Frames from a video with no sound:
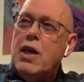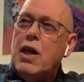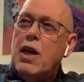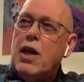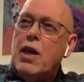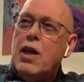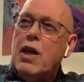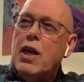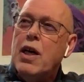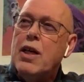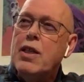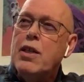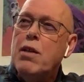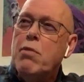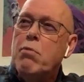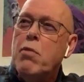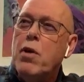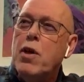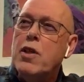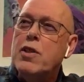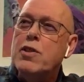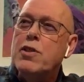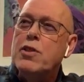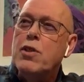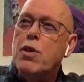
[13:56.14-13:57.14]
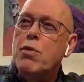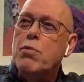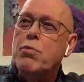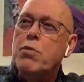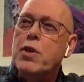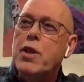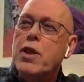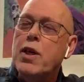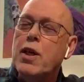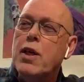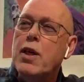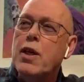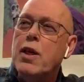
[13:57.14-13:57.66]
I had in mind
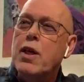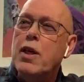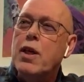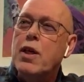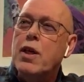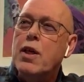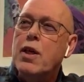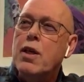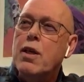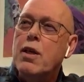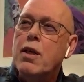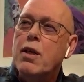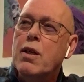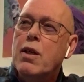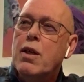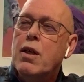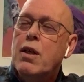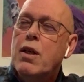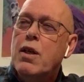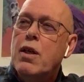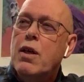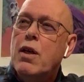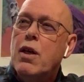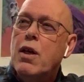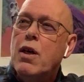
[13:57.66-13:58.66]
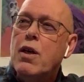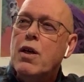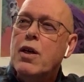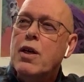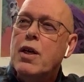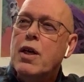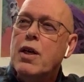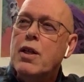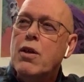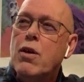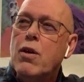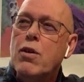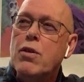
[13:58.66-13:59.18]
something uh, like
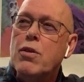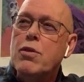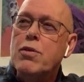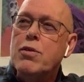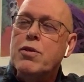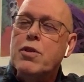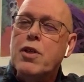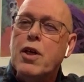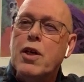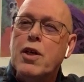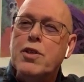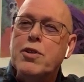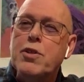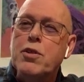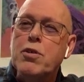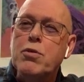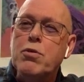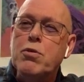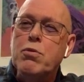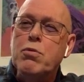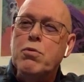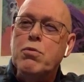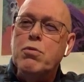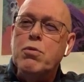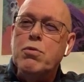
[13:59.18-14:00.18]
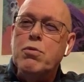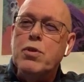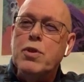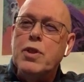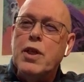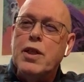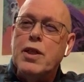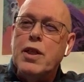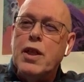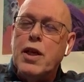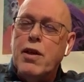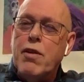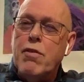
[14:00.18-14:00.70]
an old tattoo
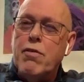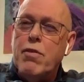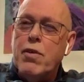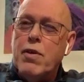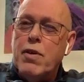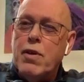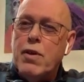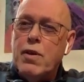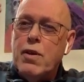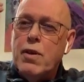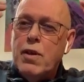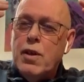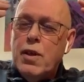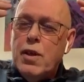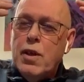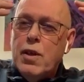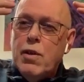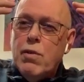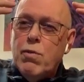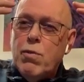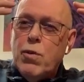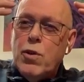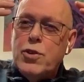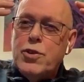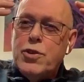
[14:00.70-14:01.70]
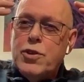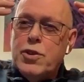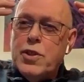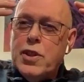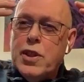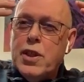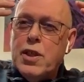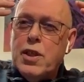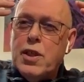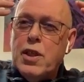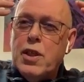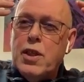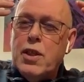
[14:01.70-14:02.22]
that have uh, was
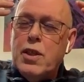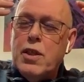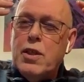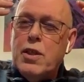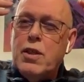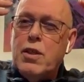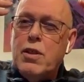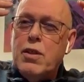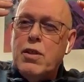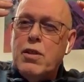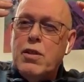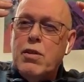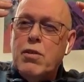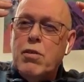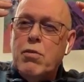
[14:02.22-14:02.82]
nearly